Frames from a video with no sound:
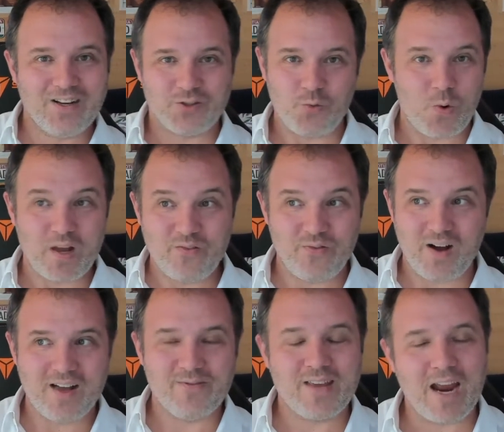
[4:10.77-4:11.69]

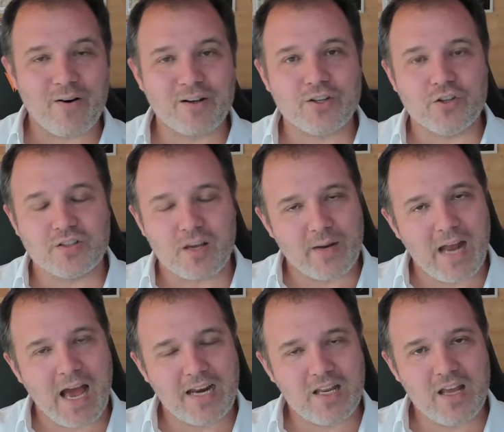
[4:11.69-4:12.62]
25 characters, I mean,
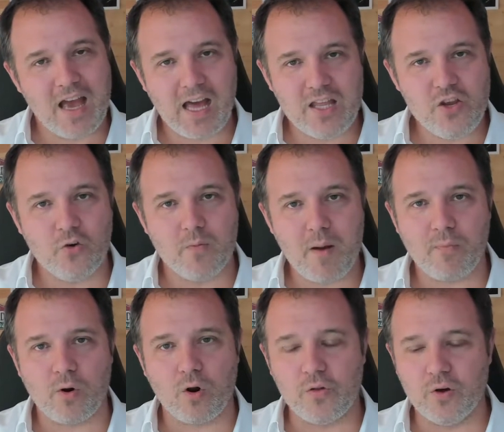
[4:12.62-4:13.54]
how do you
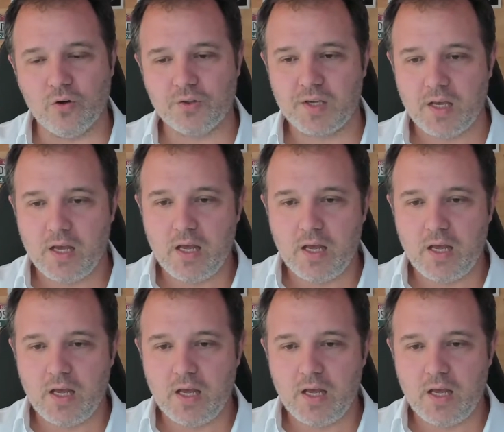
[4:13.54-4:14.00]
remember all those?